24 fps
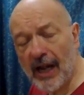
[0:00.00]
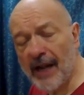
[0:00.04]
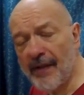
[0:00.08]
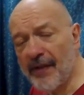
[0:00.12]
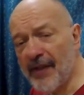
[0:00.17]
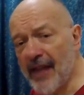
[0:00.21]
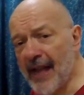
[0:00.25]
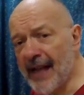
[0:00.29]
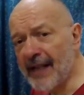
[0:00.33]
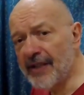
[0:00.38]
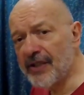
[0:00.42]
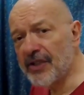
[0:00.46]

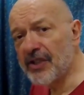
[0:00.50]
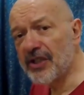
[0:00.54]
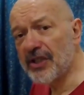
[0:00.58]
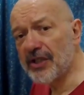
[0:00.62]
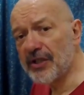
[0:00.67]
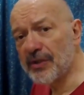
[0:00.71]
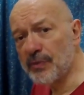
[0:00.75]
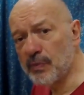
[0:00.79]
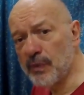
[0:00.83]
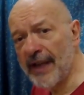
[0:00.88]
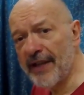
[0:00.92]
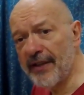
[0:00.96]
and
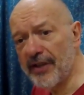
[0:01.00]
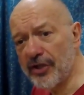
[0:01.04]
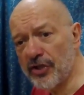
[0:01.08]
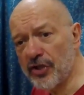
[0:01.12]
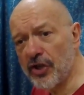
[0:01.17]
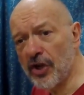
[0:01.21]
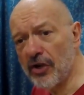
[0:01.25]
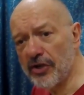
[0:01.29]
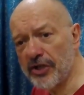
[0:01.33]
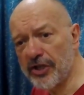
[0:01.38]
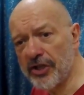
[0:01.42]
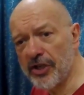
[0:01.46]
that's where the
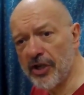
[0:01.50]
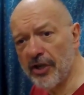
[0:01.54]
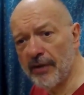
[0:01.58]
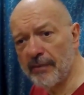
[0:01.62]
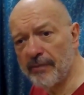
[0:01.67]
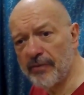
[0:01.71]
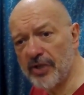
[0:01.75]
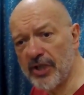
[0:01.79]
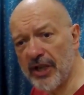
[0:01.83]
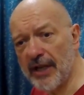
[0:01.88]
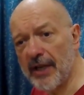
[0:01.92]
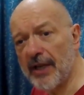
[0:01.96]
trust
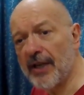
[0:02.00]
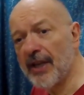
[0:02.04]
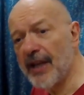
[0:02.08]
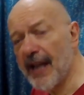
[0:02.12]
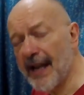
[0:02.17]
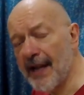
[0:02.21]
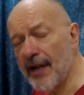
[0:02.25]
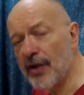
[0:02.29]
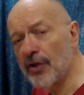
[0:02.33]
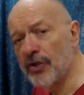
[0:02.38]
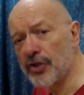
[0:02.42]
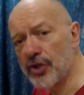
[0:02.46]
comes in.
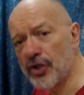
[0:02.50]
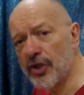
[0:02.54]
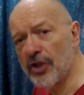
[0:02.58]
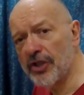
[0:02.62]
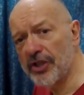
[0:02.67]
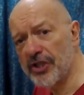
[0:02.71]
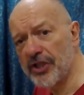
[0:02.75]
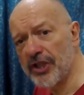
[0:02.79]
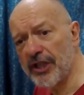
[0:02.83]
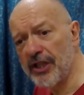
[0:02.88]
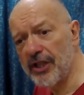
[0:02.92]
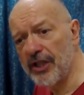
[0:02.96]
They are
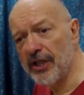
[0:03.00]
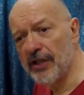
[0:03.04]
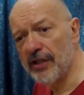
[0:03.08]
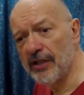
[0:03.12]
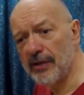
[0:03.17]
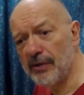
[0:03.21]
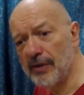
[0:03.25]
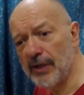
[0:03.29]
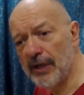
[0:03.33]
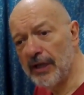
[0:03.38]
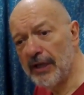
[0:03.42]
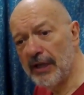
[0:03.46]
trusting
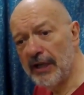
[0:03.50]
you.